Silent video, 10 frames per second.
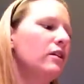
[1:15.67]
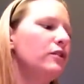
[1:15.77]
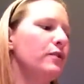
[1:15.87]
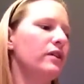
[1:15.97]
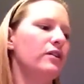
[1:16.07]

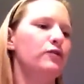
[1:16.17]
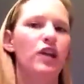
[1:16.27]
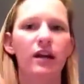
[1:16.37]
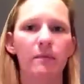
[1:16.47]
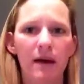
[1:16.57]
you can go
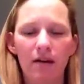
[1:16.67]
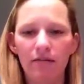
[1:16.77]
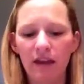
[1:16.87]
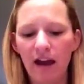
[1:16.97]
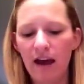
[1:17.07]
check them
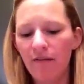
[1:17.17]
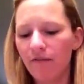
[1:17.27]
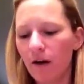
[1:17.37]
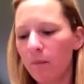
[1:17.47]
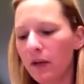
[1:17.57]
out. They
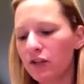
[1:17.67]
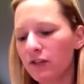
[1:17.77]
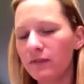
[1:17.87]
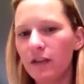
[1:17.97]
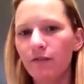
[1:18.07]
have a bunch
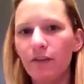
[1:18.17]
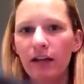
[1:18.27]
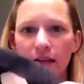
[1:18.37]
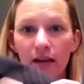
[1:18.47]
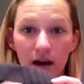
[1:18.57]
of
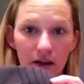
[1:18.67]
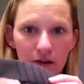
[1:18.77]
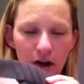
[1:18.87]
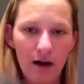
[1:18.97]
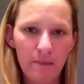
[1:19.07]
different
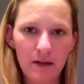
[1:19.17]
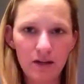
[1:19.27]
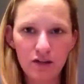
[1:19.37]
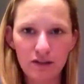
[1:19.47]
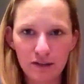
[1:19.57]
color
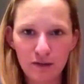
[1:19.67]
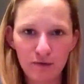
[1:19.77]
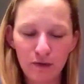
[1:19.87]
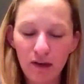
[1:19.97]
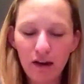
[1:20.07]
combinations. So
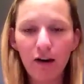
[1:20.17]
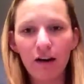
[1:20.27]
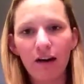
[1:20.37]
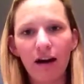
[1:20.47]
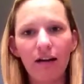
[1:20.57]
if you like
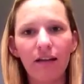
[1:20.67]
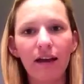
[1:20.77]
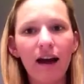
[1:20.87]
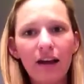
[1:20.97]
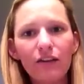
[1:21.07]
Argyle
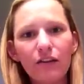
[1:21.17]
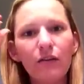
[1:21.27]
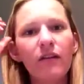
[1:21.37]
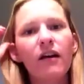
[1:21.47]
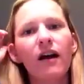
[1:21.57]
like I
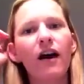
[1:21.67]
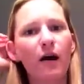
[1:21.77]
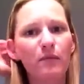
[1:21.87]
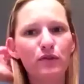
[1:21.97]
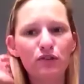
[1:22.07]
do,
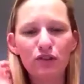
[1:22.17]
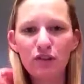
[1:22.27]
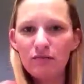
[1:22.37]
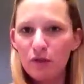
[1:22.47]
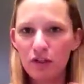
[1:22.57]

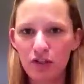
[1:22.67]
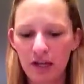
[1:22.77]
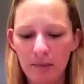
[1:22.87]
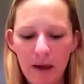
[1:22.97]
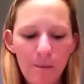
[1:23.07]
you can
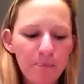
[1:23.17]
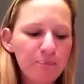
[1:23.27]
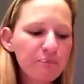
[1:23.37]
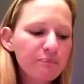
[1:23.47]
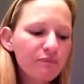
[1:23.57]
check them out.
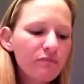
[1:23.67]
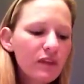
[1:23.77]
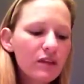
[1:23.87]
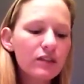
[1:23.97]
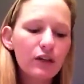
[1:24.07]

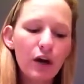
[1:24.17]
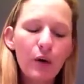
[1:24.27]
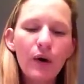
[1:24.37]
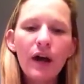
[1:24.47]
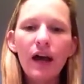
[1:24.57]

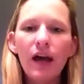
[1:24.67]
So